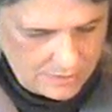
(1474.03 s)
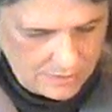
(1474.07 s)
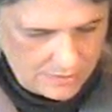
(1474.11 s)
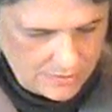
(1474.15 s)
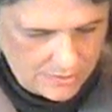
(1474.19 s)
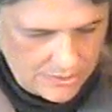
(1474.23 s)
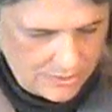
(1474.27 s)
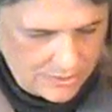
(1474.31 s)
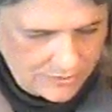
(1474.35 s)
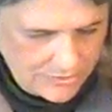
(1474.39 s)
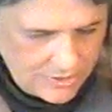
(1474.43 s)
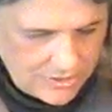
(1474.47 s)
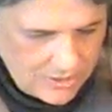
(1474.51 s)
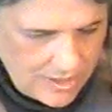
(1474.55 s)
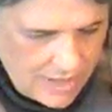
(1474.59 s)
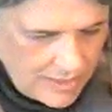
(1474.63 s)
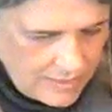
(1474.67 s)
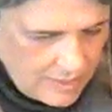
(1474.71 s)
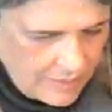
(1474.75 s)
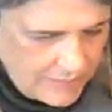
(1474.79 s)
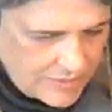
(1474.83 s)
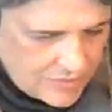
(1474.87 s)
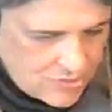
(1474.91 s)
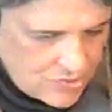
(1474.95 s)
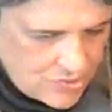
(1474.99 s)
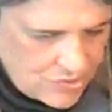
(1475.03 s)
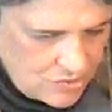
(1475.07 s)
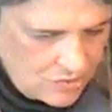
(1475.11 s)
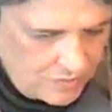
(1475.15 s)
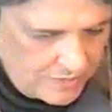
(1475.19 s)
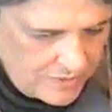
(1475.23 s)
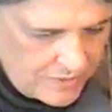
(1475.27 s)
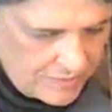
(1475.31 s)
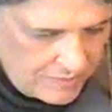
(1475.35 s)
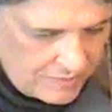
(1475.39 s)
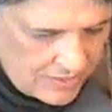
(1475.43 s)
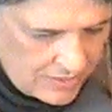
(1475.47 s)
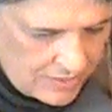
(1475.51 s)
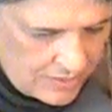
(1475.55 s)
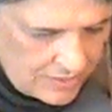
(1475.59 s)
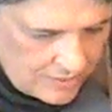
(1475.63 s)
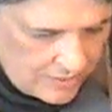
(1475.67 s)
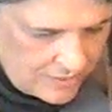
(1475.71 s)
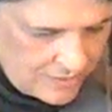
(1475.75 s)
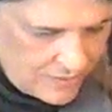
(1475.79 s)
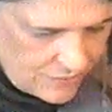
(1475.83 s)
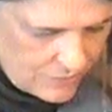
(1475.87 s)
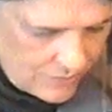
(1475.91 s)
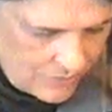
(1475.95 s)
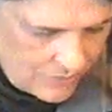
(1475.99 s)
Shall we talk about stupid
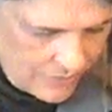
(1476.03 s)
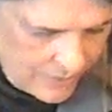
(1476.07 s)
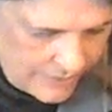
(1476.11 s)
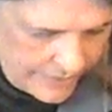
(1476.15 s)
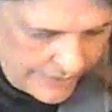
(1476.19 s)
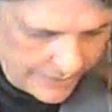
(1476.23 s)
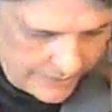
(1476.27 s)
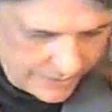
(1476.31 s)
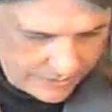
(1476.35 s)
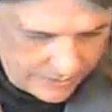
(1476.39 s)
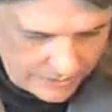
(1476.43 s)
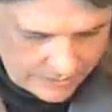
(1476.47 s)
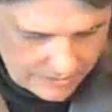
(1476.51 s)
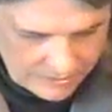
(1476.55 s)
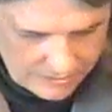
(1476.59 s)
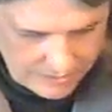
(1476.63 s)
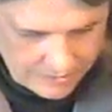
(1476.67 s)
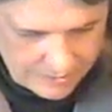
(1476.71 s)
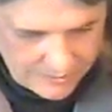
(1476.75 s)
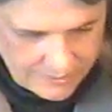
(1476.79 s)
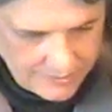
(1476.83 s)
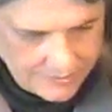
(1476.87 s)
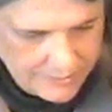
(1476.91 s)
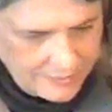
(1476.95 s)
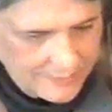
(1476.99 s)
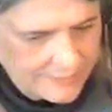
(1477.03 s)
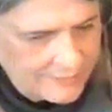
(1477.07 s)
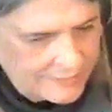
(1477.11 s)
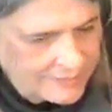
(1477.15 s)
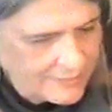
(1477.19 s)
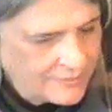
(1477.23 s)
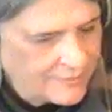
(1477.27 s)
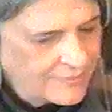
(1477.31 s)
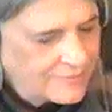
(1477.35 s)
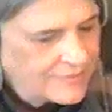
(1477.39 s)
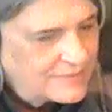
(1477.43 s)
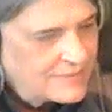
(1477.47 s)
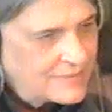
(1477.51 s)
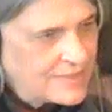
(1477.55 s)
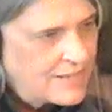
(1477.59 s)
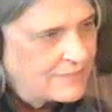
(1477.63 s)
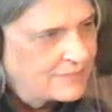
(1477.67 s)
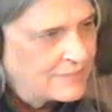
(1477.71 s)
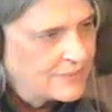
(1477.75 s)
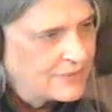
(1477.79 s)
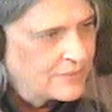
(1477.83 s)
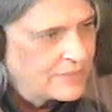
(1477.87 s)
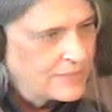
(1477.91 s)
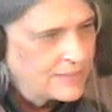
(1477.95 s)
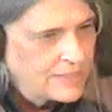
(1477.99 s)
Americans for a while? No, that's
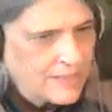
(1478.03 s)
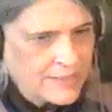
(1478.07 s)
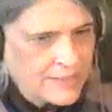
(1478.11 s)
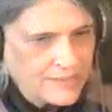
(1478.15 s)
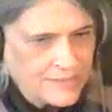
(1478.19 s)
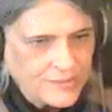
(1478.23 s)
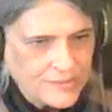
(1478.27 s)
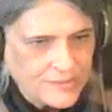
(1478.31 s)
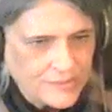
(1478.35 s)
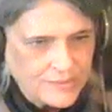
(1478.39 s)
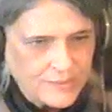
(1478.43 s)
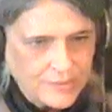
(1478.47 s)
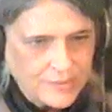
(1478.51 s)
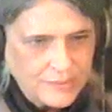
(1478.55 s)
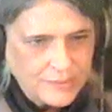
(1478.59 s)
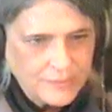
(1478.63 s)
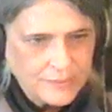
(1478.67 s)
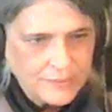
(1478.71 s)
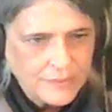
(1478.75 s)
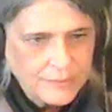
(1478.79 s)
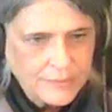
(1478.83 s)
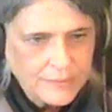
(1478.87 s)
not very nice, is it?